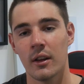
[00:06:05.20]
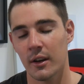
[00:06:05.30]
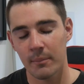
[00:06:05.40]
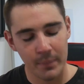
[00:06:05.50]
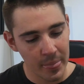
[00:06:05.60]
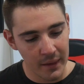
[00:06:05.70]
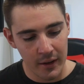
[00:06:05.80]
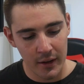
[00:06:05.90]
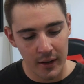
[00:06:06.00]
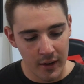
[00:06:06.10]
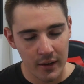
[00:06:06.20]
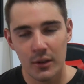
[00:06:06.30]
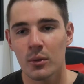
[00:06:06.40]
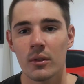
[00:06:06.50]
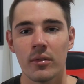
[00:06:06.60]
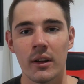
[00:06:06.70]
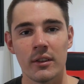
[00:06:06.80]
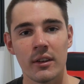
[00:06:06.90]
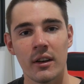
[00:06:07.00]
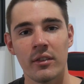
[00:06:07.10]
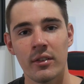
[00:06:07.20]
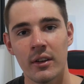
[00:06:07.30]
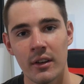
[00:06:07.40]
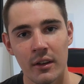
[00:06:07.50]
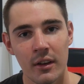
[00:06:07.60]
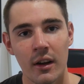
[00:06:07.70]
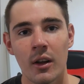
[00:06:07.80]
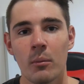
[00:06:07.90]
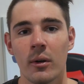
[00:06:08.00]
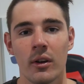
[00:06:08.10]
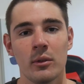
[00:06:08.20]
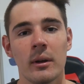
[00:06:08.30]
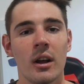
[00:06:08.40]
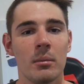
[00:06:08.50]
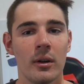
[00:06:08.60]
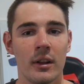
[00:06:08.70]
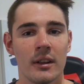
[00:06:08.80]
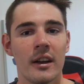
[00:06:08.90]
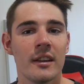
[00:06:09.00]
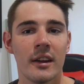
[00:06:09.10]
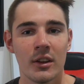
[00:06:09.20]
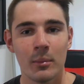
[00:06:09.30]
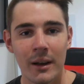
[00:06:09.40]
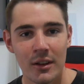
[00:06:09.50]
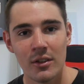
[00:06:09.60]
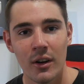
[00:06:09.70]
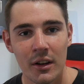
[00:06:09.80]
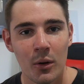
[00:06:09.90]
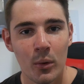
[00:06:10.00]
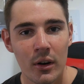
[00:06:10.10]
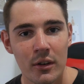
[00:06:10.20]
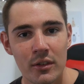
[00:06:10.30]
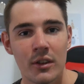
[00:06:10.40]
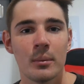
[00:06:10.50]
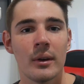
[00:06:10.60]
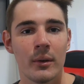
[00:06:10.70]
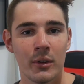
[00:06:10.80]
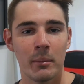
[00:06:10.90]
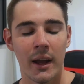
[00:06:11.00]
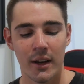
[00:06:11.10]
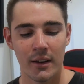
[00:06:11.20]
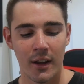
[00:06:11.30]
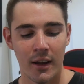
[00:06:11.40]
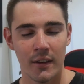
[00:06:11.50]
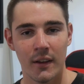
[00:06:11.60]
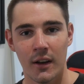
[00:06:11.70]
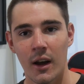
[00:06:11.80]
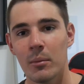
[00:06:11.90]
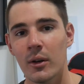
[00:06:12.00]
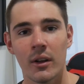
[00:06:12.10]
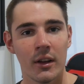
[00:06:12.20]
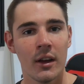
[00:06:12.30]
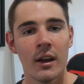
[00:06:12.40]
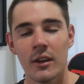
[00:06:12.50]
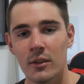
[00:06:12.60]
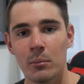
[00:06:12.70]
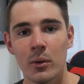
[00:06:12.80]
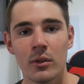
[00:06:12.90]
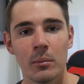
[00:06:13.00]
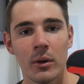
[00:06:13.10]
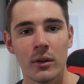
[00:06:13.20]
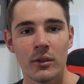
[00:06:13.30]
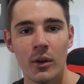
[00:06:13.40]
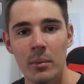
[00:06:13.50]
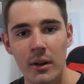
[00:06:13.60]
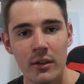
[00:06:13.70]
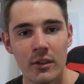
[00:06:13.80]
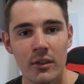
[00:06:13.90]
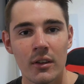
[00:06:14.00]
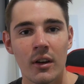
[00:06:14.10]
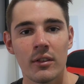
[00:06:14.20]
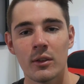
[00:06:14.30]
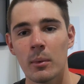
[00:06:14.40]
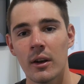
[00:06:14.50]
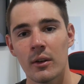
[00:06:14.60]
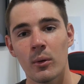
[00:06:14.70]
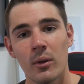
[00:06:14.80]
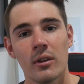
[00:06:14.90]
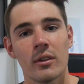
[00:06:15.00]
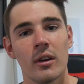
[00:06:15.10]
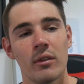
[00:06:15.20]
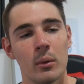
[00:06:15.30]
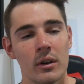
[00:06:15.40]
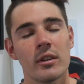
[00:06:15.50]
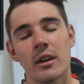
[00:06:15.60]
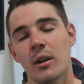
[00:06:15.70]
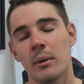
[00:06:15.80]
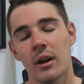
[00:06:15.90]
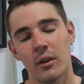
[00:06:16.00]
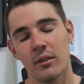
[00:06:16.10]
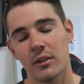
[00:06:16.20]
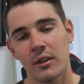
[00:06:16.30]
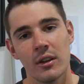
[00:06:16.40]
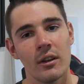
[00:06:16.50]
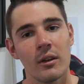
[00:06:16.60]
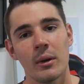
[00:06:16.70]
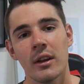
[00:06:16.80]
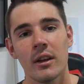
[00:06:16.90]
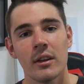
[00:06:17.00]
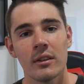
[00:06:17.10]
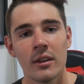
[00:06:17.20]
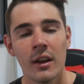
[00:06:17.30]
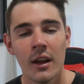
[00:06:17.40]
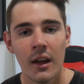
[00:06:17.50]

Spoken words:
like do all the fun stuff. I know Brody's been uploading lately and it's been exciting to watch. He's been doing his pack a day and then uploading some booster box openings and stuff. It's been good. So if you want to check him out, obviously you know where he is.